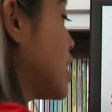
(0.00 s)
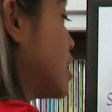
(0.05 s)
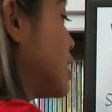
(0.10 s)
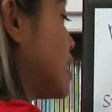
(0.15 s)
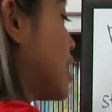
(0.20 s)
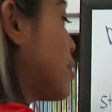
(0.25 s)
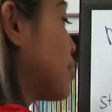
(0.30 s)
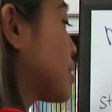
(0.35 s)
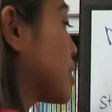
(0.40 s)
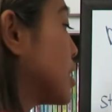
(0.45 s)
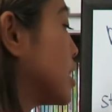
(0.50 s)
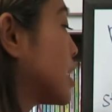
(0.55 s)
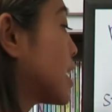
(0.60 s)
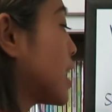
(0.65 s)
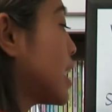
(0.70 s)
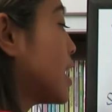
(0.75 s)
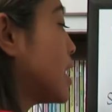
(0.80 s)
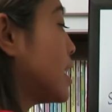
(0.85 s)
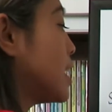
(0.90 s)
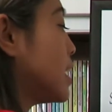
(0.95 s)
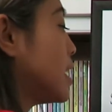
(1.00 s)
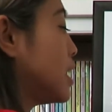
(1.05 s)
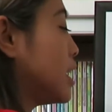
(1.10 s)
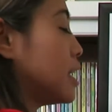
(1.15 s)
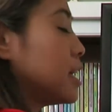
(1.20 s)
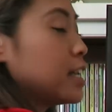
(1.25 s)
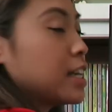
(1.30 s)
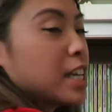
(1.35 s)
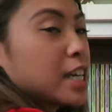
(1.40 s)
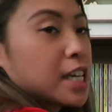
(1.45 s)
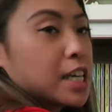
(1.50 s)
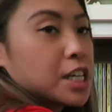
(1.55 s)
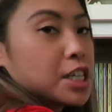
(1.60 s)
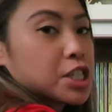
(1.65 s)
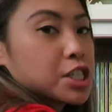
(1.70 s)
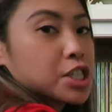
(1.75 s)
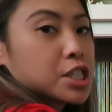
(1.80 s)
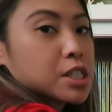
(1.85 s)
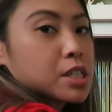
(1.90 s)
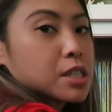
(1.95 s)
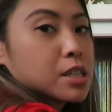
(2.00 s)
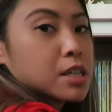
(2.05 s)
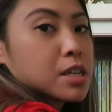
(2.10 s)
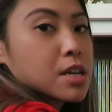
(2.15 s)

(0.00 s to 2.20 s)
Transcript: Now we're going to look at in each.